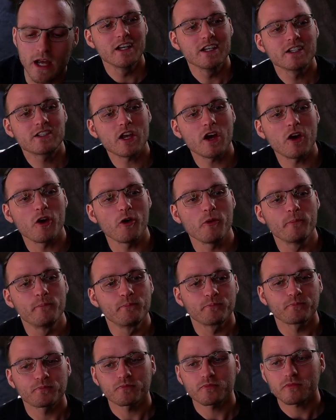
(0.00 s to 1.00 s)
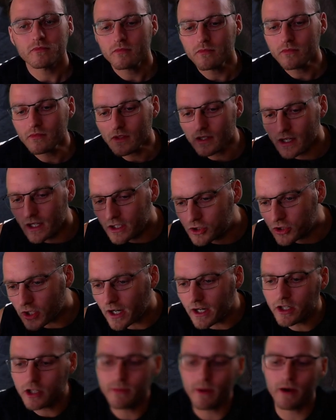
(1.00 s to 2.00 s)
So I try
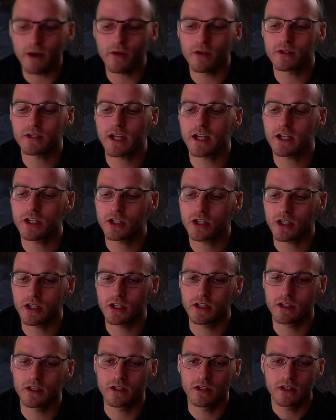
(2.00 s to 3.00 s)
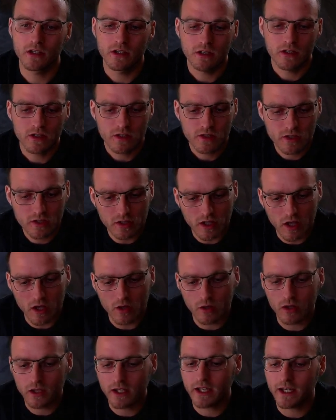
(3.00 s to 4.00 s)
and do my rotation
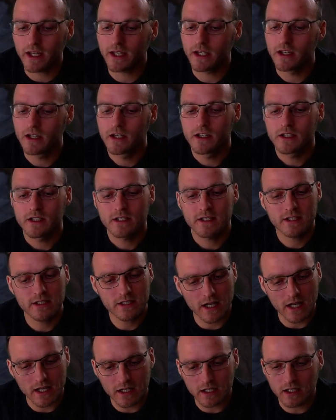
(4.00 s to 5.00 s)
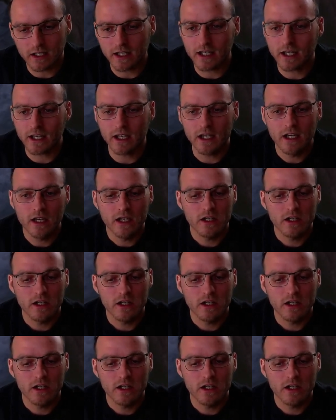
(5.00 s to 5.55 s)
slowly, steadily,